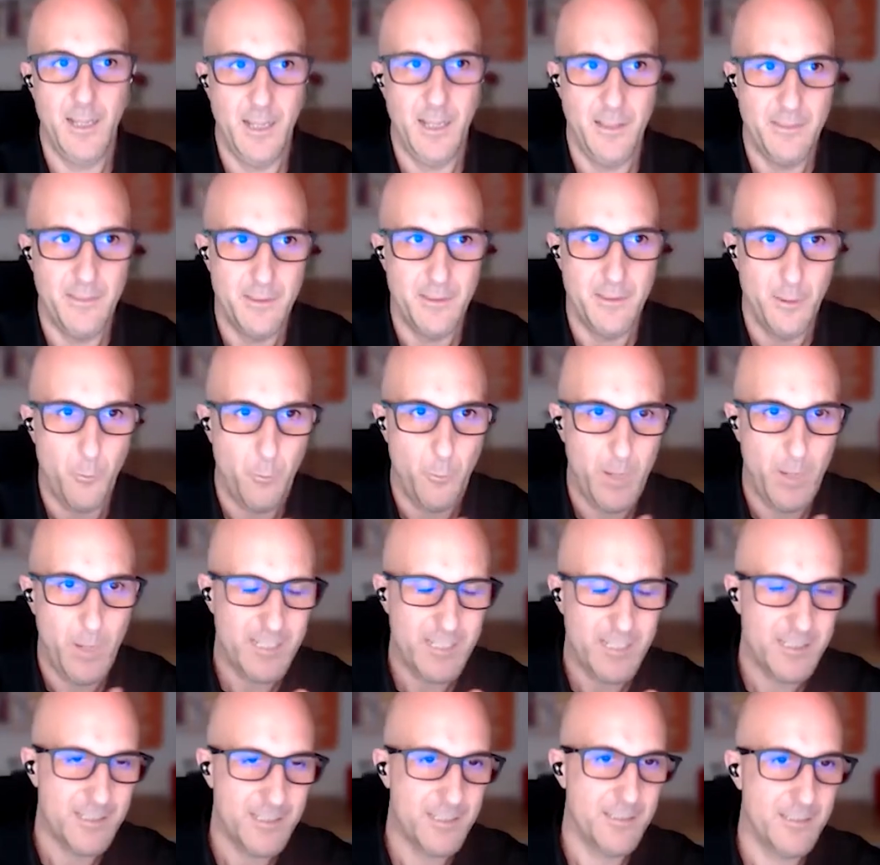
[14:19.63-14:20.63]
and the
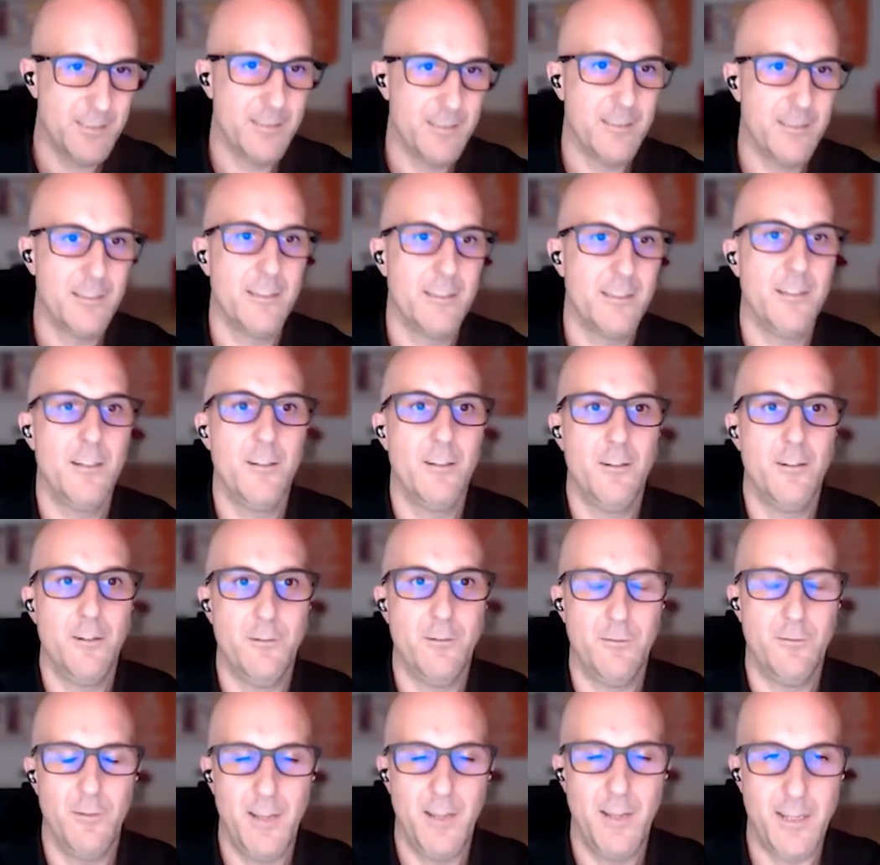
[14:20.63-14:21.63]
rest
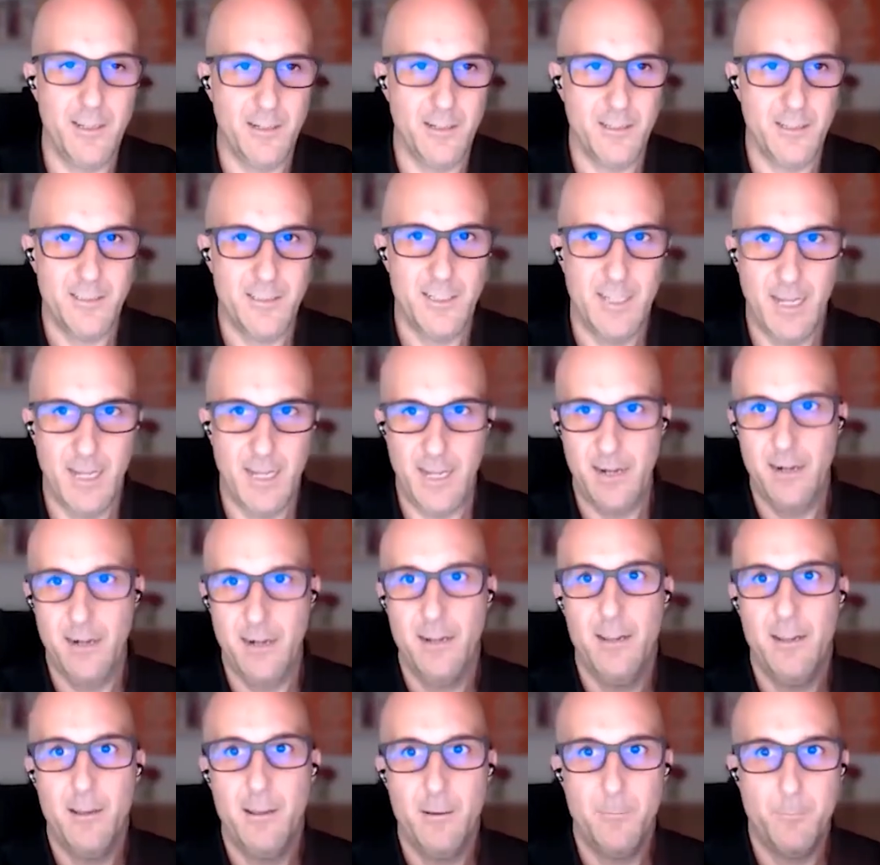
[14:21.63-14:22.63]
of layers
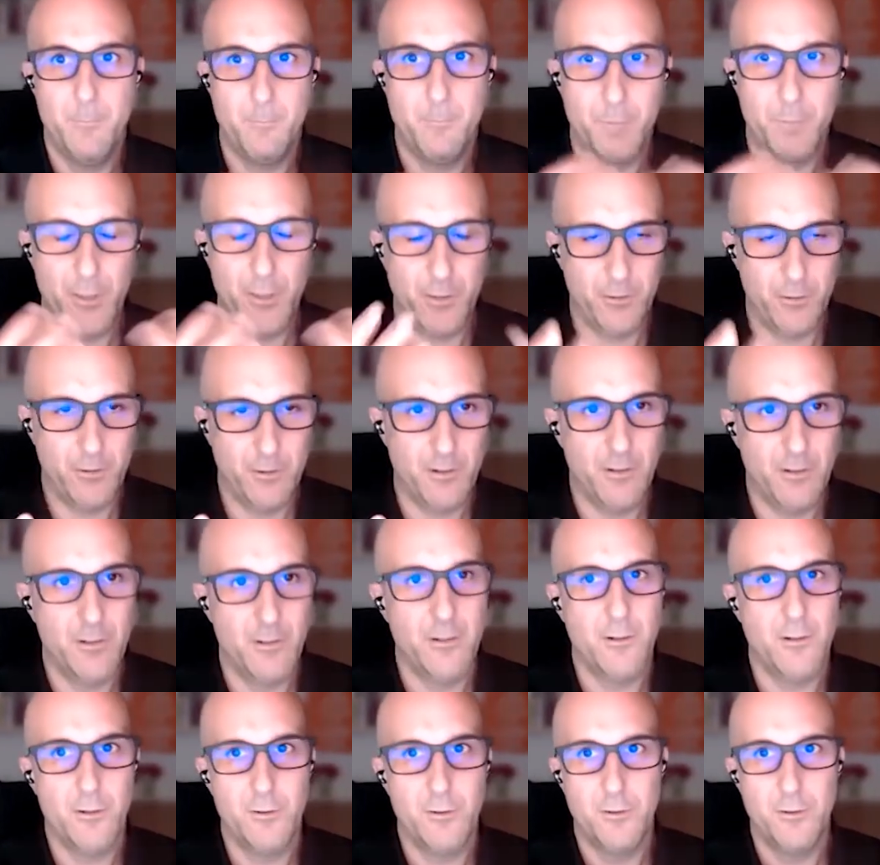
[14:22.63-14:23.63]
are pure
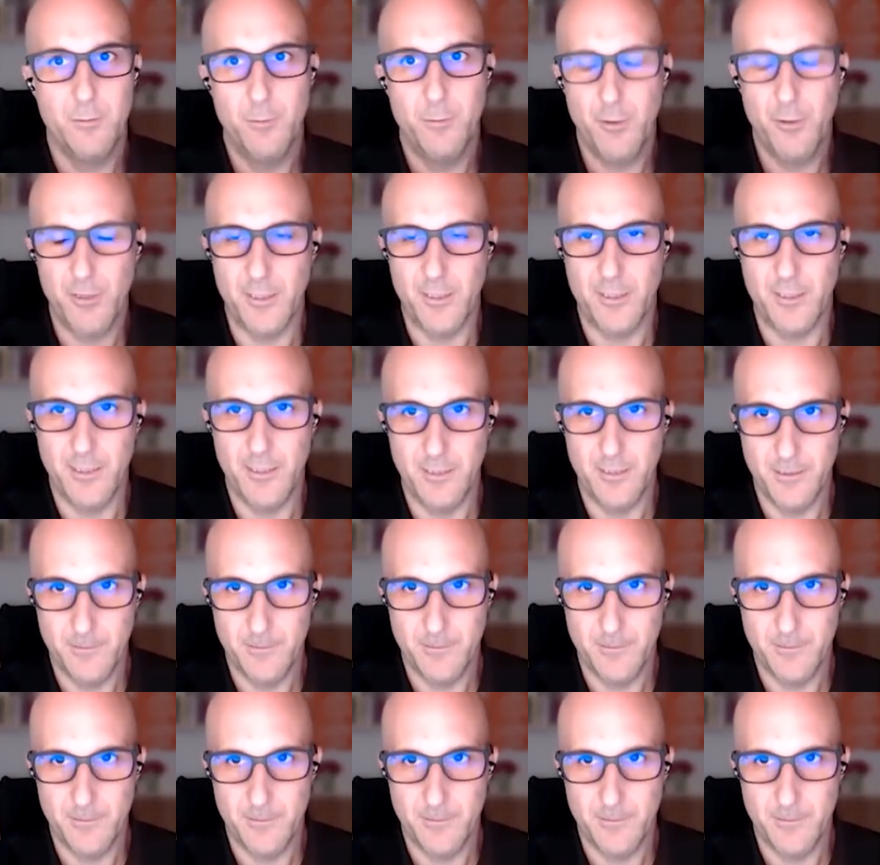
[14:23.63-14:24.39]
commodity.